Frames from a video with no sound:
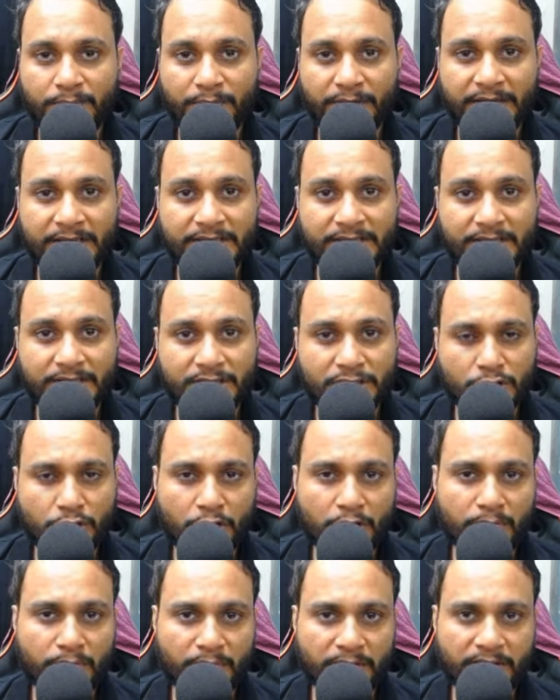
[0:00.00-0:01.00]
price does
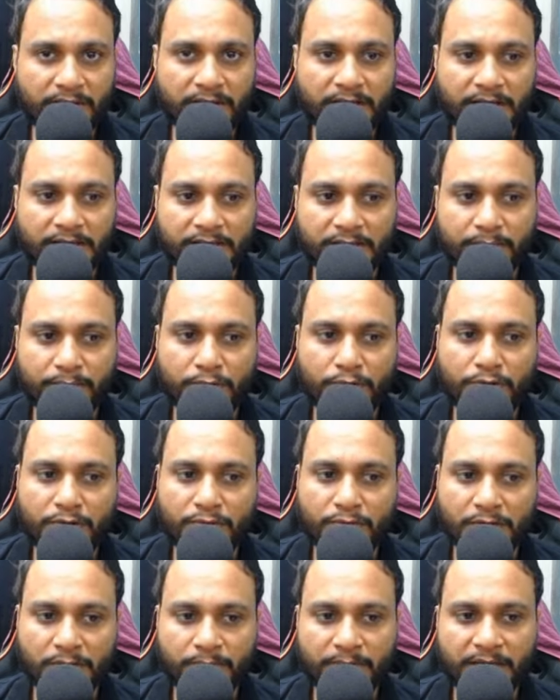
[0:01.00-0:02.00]
not mean that the beauty
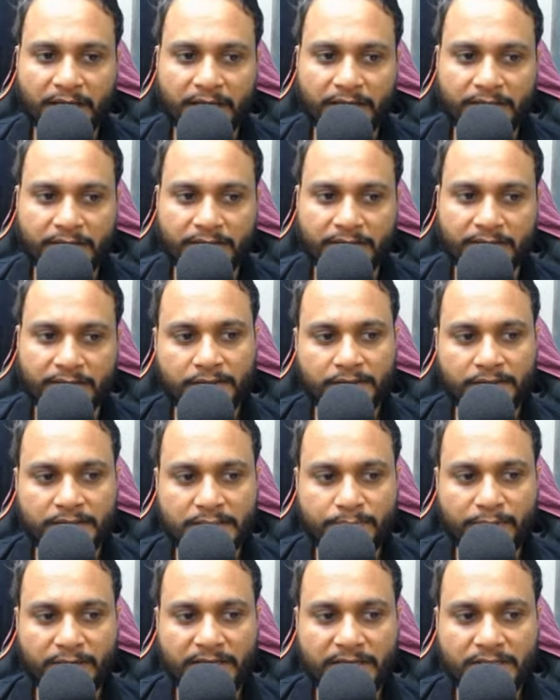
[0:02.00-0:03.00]
will be higher. This
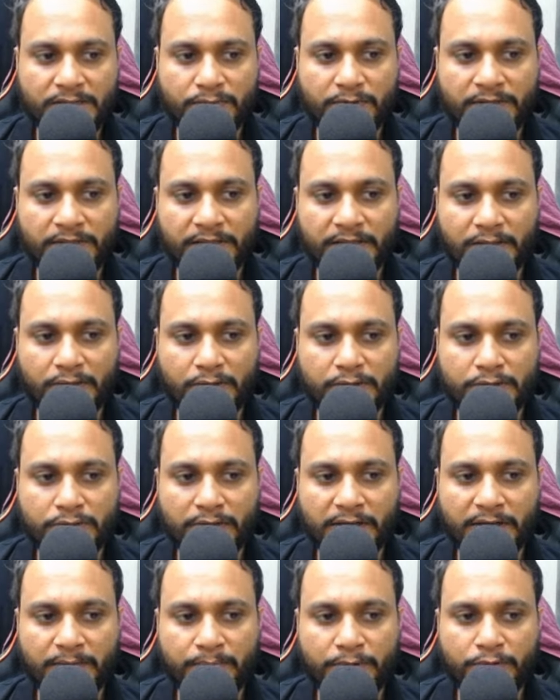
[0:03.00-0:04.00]
price one can also
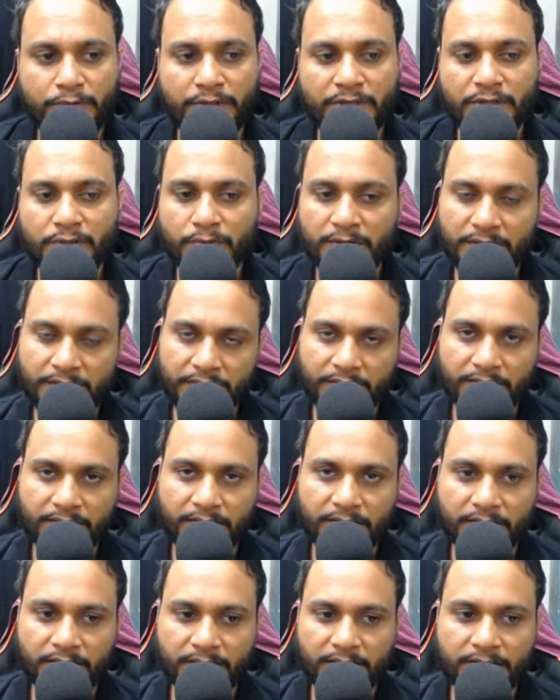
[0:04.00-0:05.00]
have beauty 20.
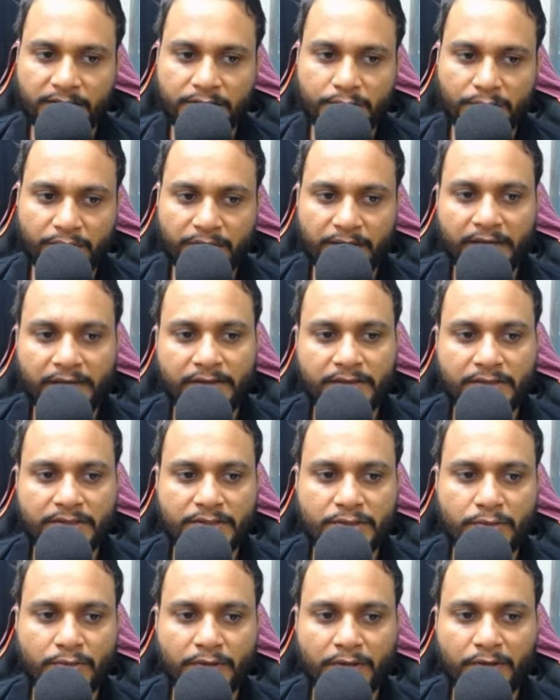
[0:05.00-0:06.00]
So in that
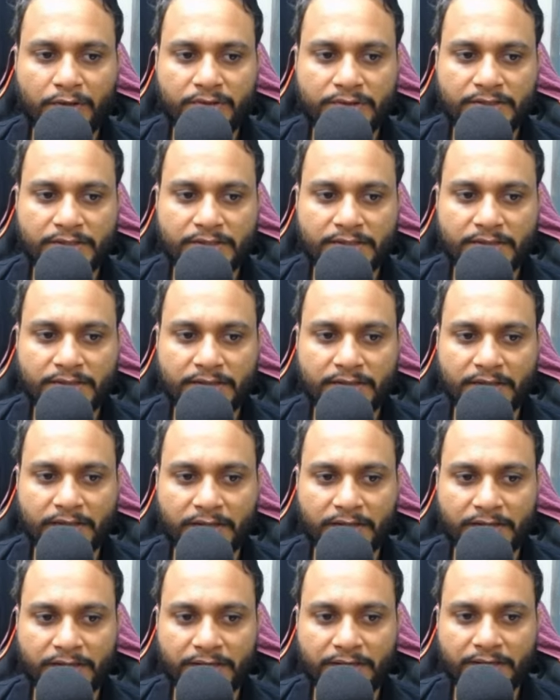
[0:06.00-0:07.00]
case, you cannot just
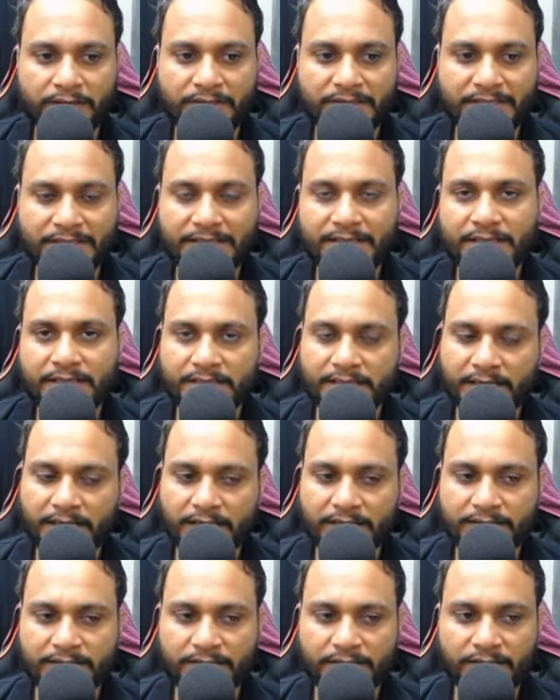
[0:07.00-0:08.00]
return 6 as an
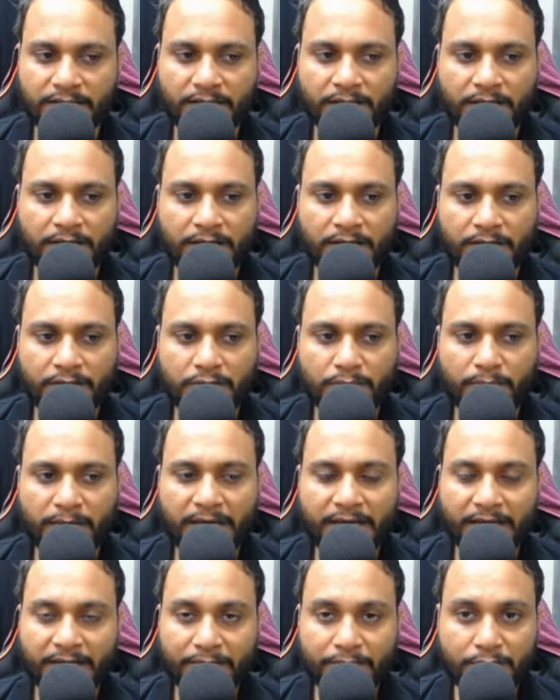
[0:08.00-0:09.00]
answer. You
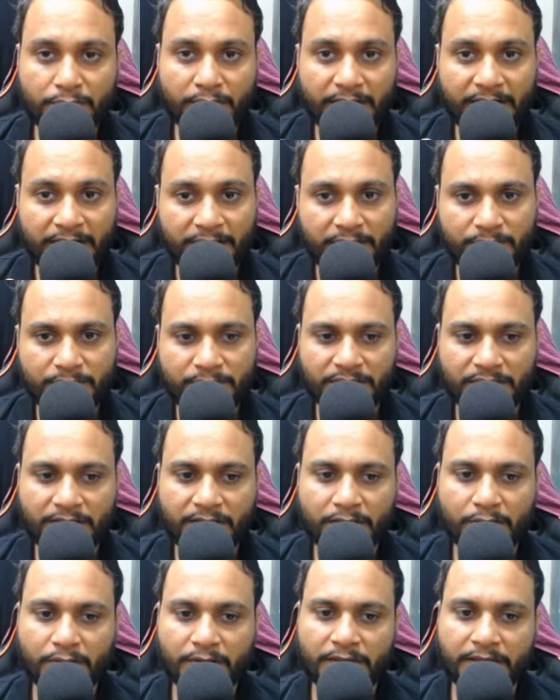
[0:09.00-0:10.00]
might have to end up
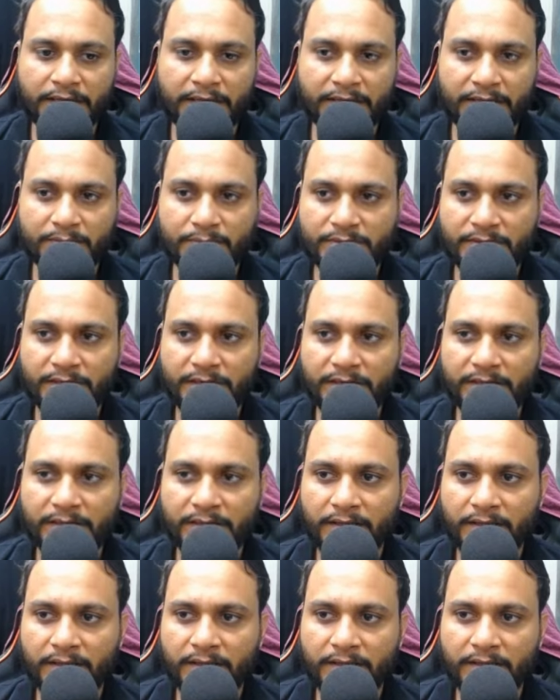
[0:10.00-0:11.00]
checking all the items, right?
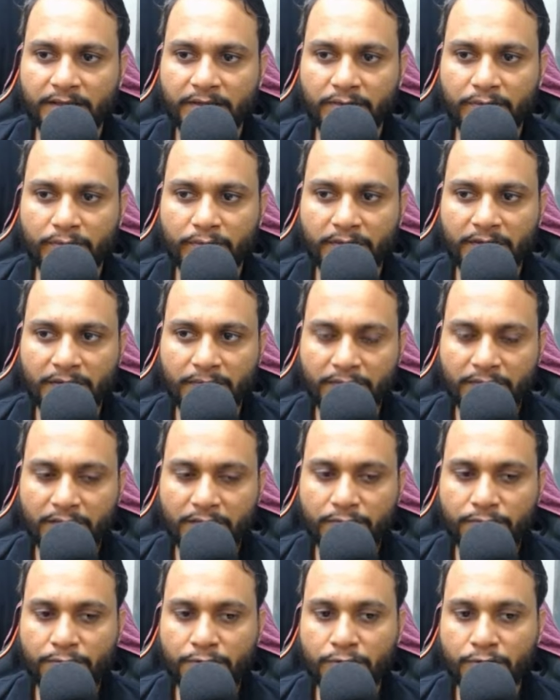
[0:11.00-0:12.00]
So even
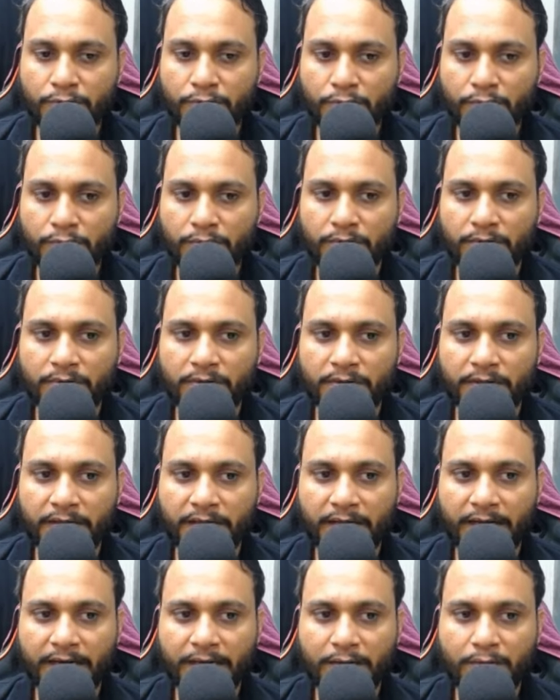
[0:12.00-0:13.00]
if you know
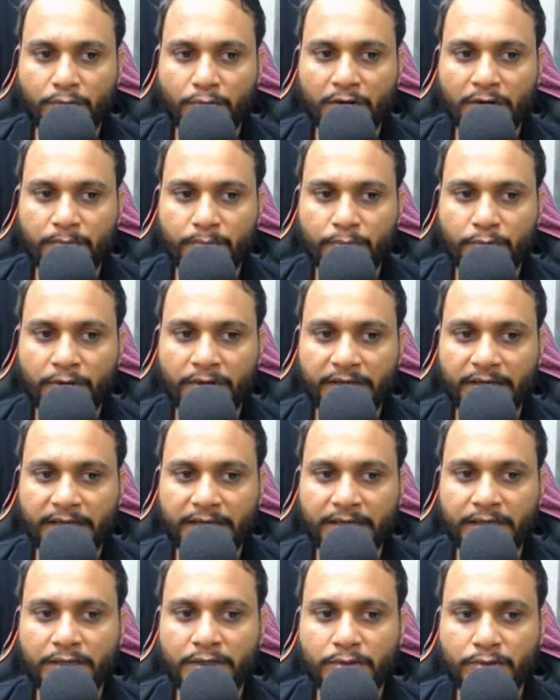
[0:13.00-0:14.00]
at what point I
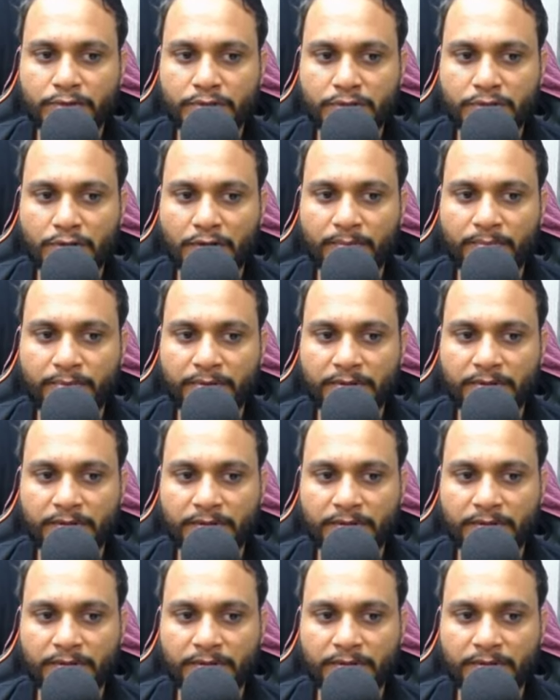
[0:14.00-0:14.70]
need to stop,